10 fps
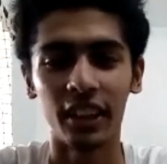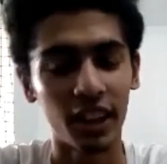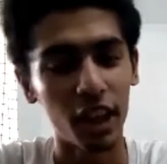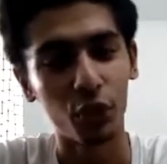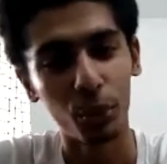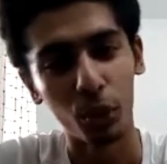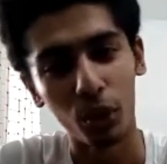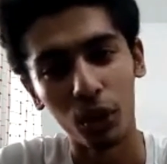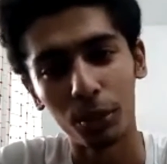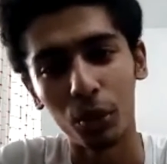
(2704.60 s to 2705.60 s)
entire football
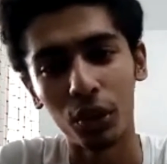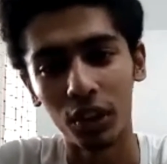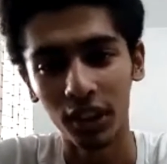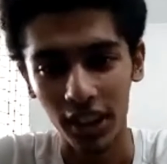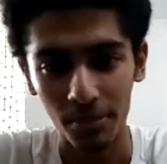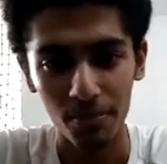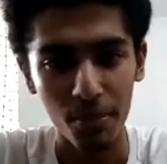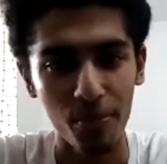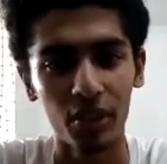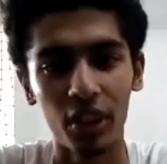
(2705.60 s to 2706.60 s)
portal team
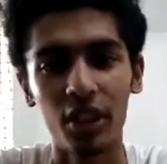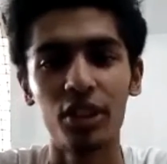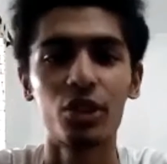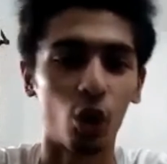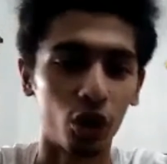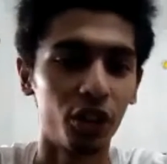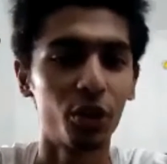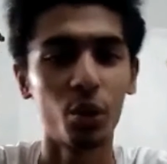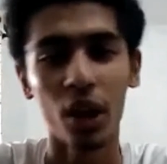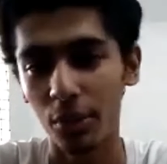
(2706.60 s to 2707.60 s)
is honored to
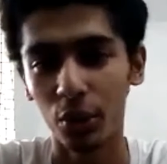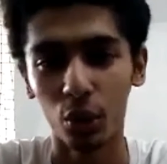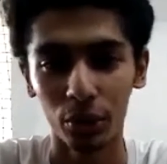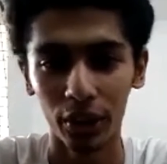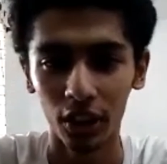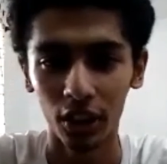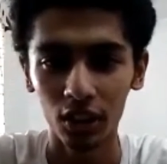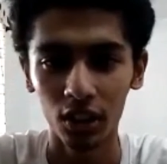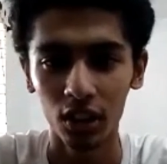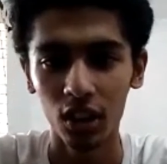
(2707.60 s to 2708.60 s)
have you over here,
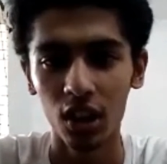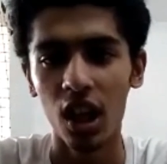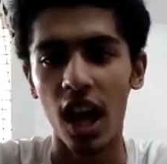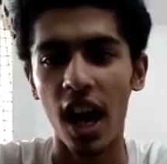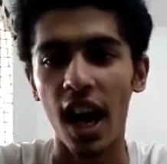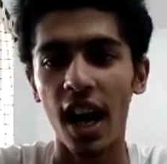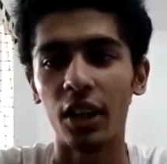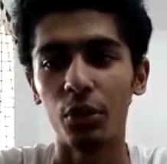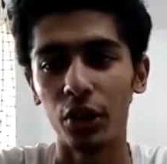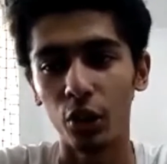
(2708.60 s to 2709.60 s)
and
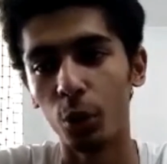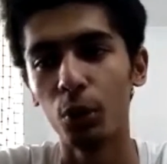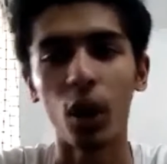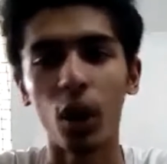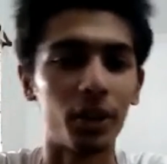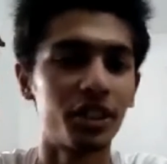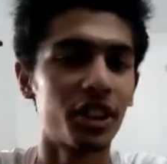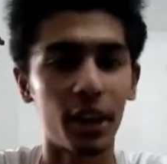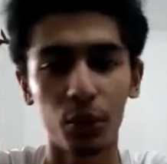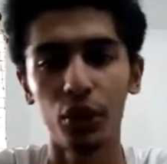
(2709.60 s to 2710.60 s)
we hope to have a chat
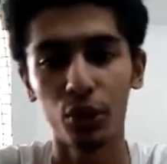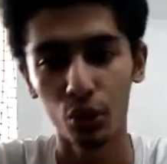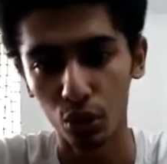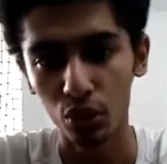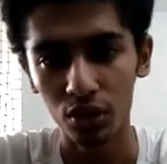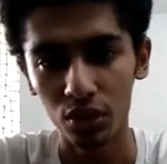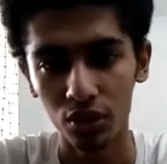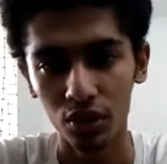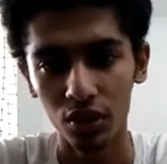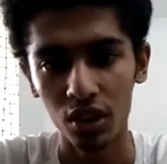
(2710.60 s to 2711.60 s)
with you soon.
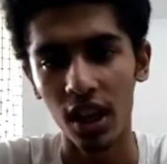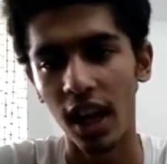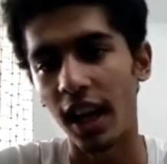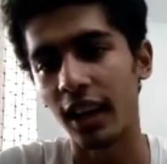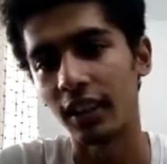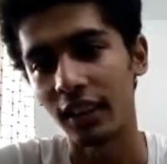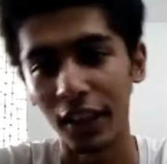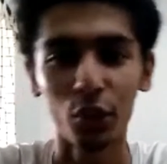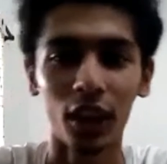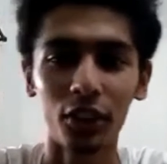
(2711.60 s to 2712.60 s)
And thank you,
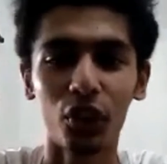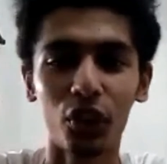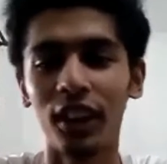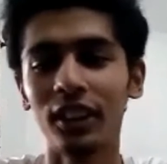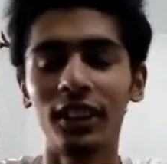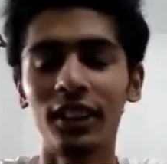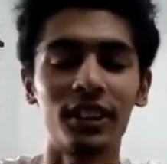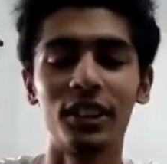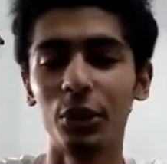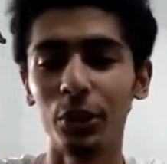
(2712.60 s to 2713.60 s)
Ryan, for conducting this
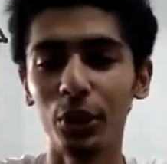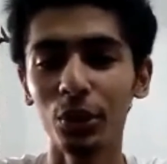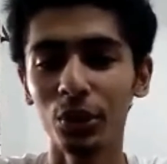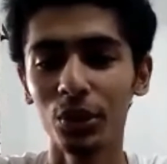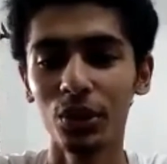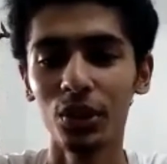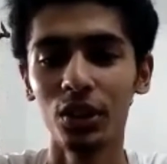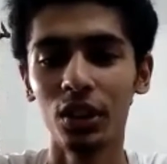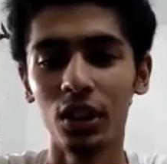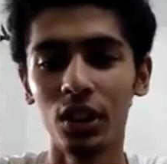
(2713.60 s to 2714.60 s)
interview.
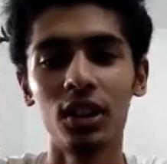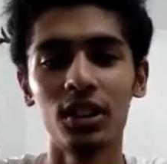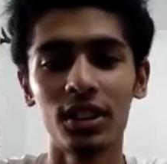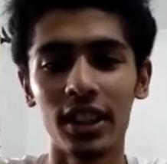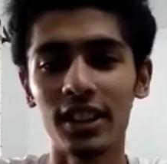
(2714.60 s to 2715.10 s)
Stay safe.